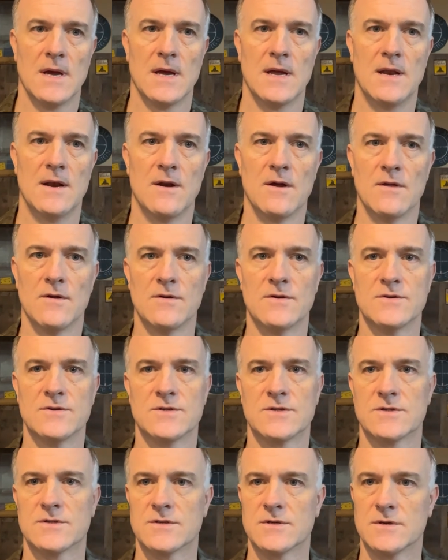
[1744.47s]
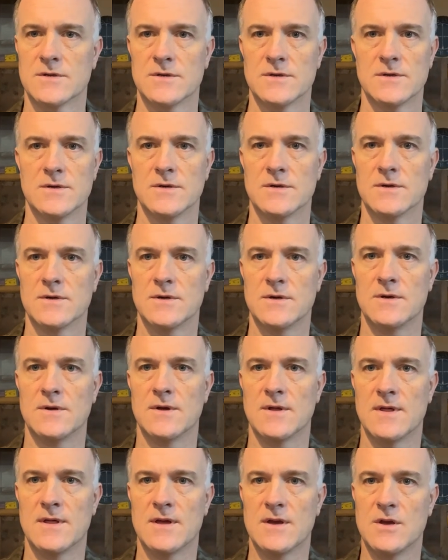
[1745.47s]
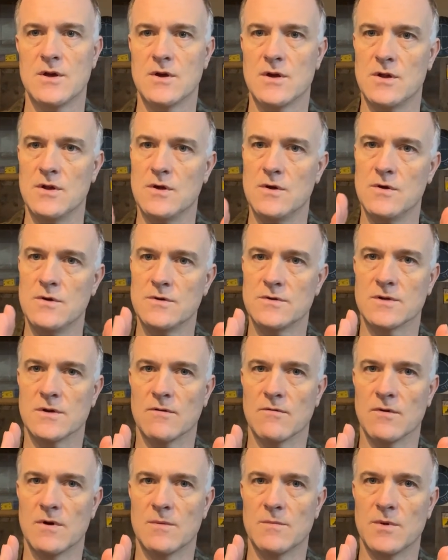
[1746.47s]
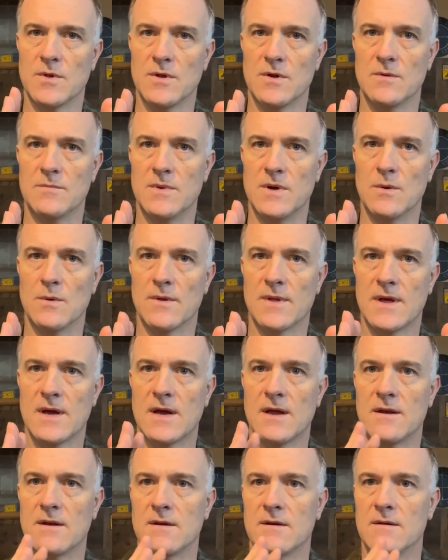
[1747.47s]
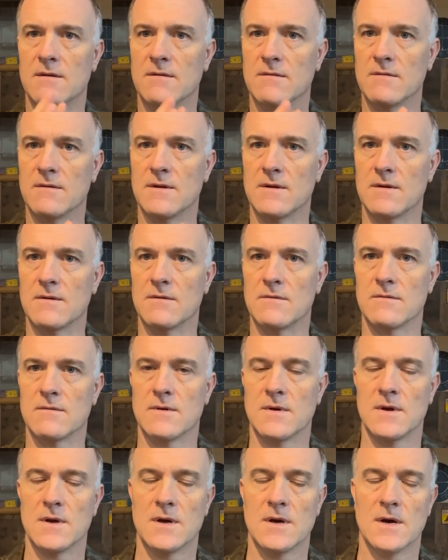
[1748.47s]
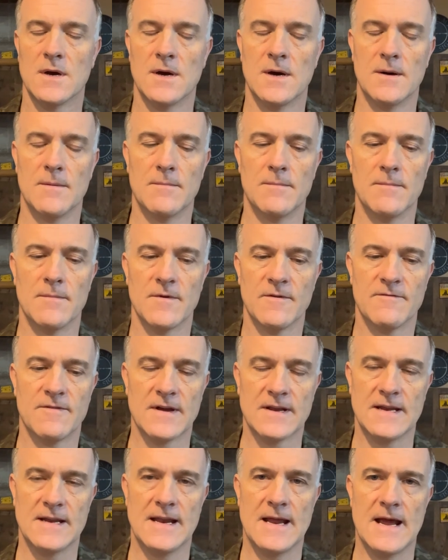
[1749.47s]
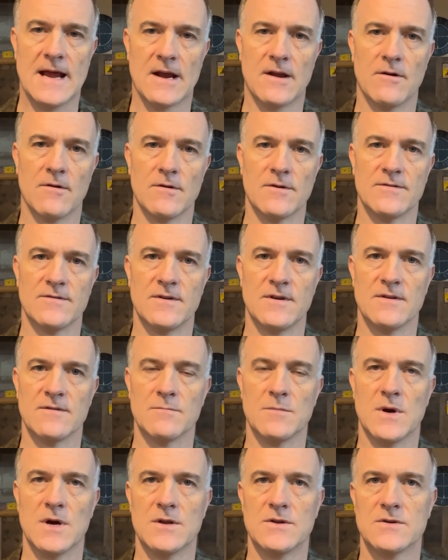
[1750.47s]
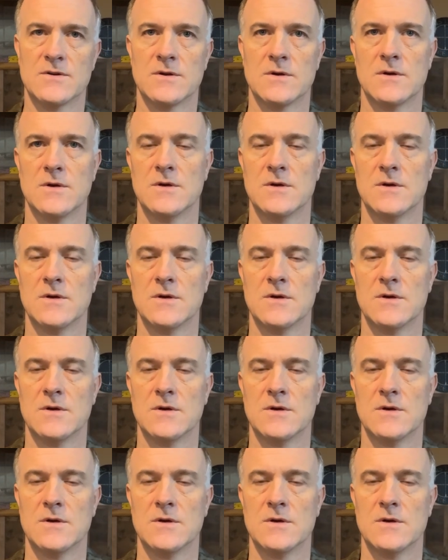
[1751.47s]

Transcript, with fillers: and others, you know, they think you can use the crimp a little bit without, you know, um, affecting the accuracy as much.